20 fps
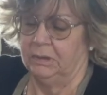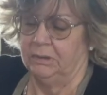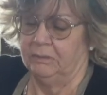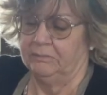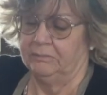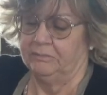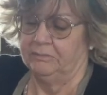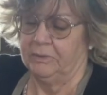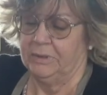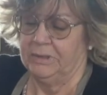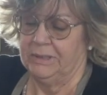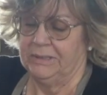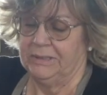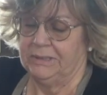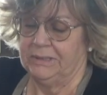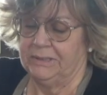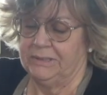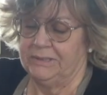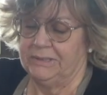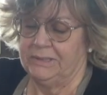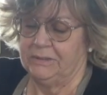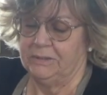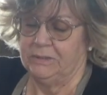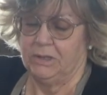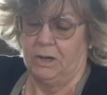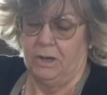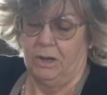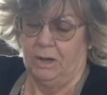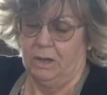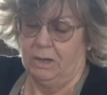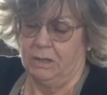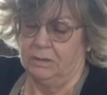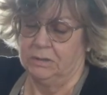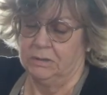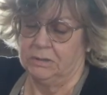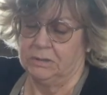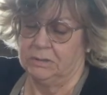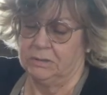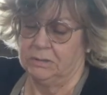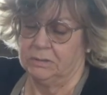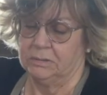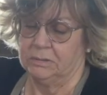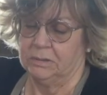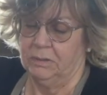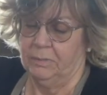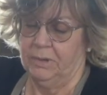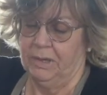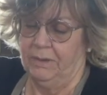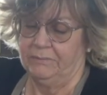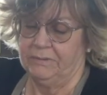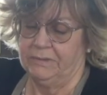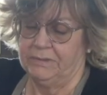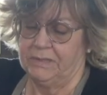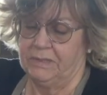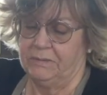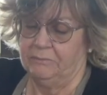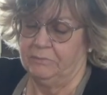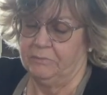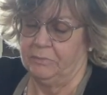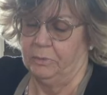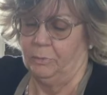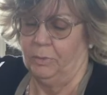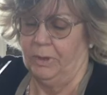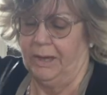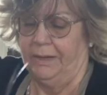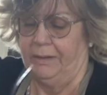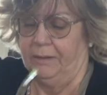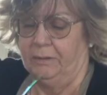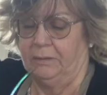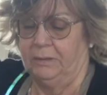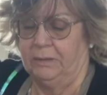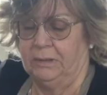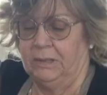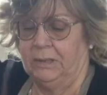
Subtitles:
friends and dogs that we haven't seen for a while.